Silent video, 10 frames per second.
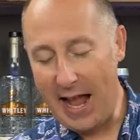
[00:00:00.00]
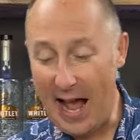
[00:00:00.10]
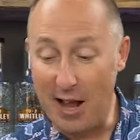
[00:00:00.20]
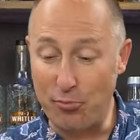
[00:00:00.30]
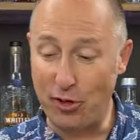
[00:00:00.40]

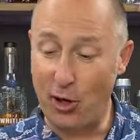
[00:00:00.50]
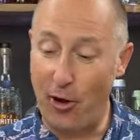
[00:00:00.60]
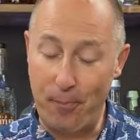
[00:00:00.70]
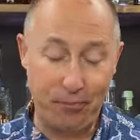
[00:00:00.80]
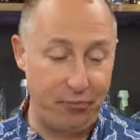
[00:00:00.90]

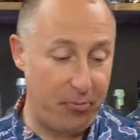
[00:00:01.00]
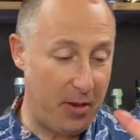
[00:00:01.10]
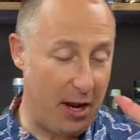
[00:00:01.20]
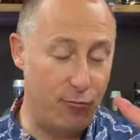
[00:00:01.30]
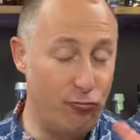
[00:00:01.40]
apricot.
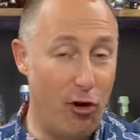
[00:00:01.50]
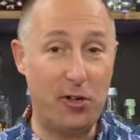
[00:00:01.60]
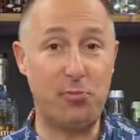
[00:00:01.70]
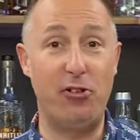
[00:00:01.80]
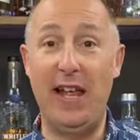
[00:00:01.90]

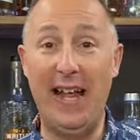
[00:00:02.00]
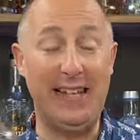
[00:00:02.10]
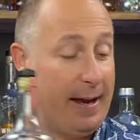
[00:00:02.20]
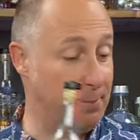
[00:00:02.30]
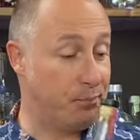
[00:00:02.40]
Raspberry.
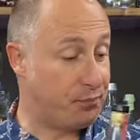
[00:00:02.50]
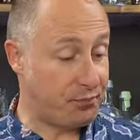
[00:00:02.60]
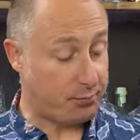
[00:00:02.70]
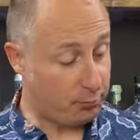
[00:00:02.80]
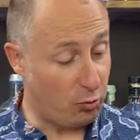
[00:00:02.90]
Again,
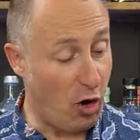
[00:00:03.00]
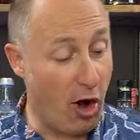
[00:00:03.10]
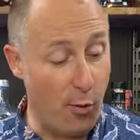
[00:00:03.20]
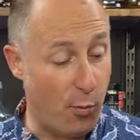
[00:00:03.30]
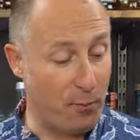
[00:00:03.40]

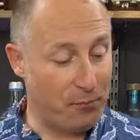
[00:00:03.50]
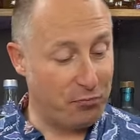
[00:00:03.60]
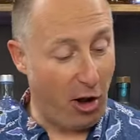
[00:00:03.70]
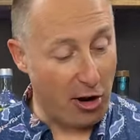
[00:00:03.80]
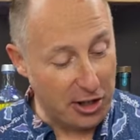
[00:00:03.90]
I,
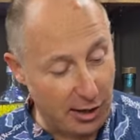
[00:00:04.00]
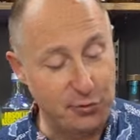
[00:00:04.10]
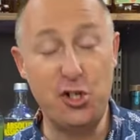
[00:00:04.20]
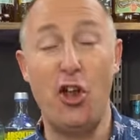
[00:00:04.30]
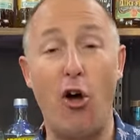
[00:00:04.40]
would love
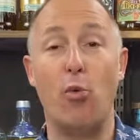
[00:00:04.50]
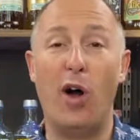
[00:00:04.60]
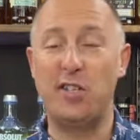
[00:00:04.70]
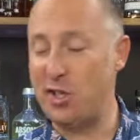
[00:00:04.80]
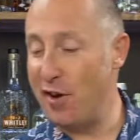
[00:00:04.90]
to know why
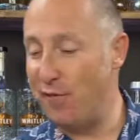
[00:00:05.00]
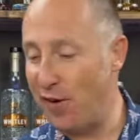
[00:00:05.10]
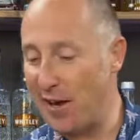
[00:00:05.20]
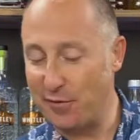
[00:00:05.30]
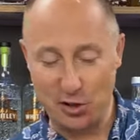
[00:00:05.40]
certain
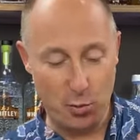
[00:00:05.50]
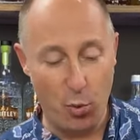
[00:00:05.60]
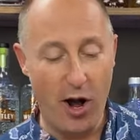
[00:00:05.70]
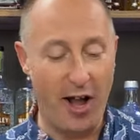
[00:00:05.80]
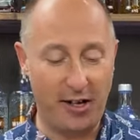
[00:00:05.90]
flavours
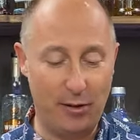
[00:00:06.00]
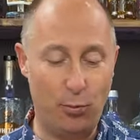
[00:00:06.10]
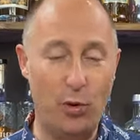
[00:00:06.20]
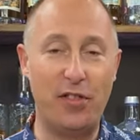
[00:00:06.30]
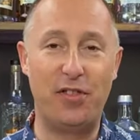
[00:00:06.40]
work
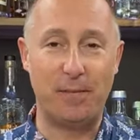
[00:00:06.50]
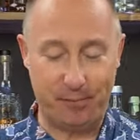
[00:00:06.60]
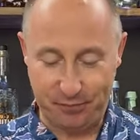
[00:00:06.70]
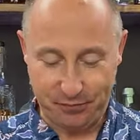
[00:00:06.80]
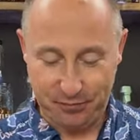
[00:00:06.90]
with
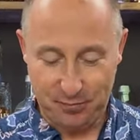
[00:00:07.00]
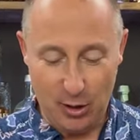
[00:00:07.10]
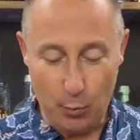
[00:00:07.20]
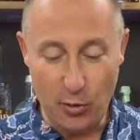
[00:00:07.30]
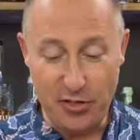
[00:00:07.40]

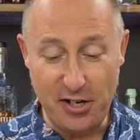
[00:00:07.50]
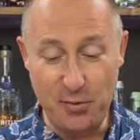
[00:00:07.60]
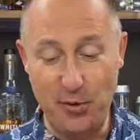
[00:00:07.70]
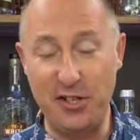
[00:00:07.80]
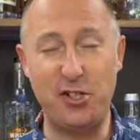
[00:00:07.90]
with the,
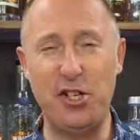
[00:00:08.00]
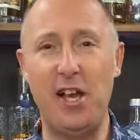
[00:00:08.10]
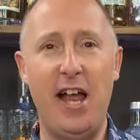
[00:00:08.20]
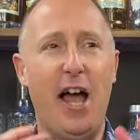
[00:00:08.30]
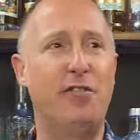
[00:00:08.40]
with the shit.
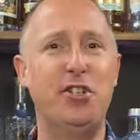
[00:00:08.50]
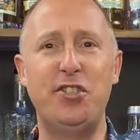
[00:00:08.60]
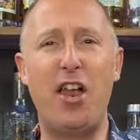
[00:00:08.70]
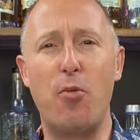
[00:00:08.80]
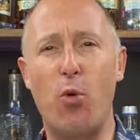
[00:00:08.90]
I've just
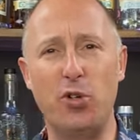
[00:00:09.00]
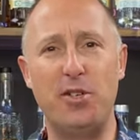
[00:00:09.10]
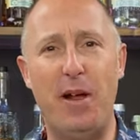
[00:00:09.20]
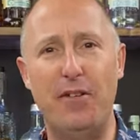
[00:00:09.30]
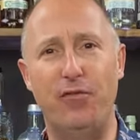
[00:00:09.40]
done a
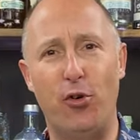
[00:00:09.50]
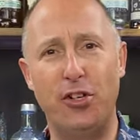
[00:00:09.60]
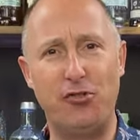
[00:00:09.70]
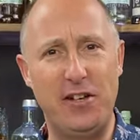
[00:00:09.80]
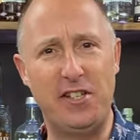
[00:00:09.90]
watermelon for the
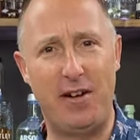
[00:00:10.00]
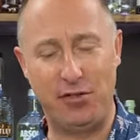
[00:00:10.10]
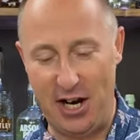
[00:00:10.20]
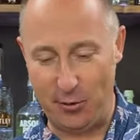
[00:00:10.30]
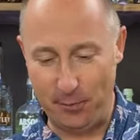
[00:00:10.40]
Drink Stuff
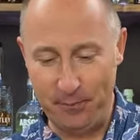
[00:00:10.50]
channel.